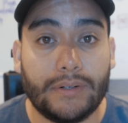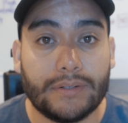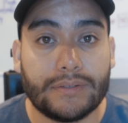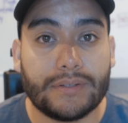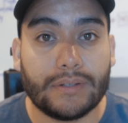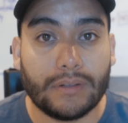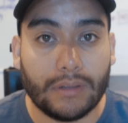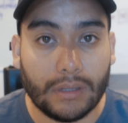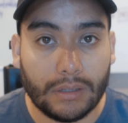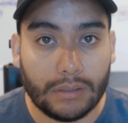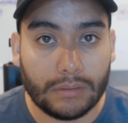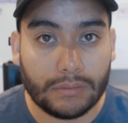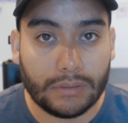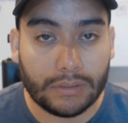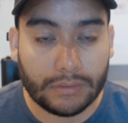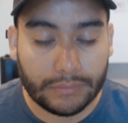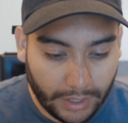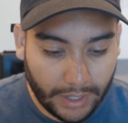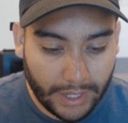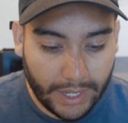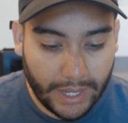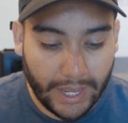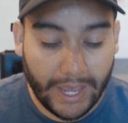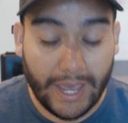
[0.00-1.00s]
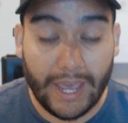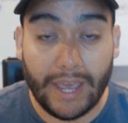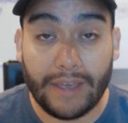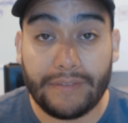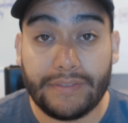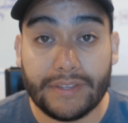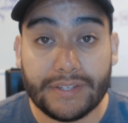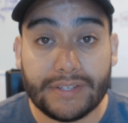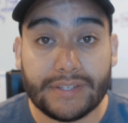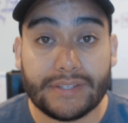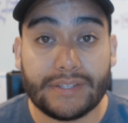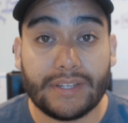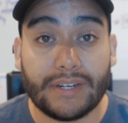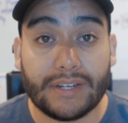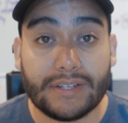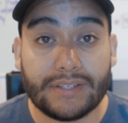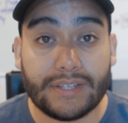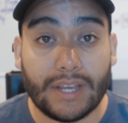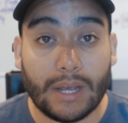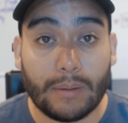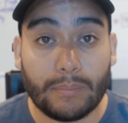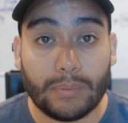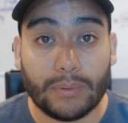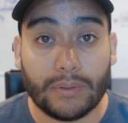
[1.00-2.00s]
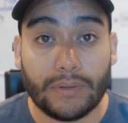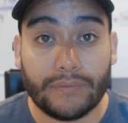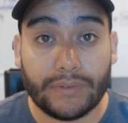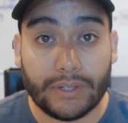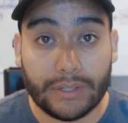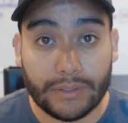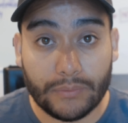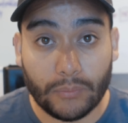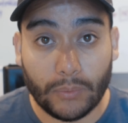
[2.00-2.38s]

to load. And this is an example of a good